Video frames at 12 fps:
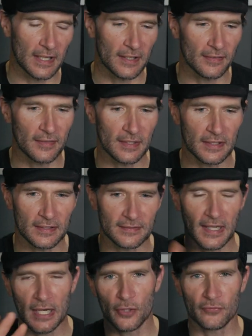and the
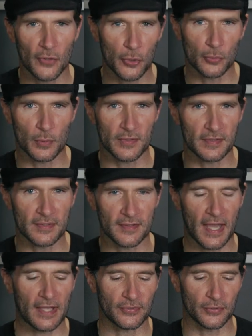entire phone was a
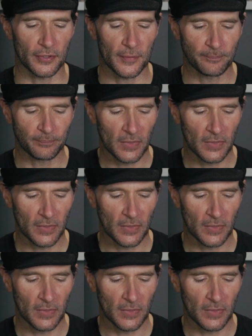disaster.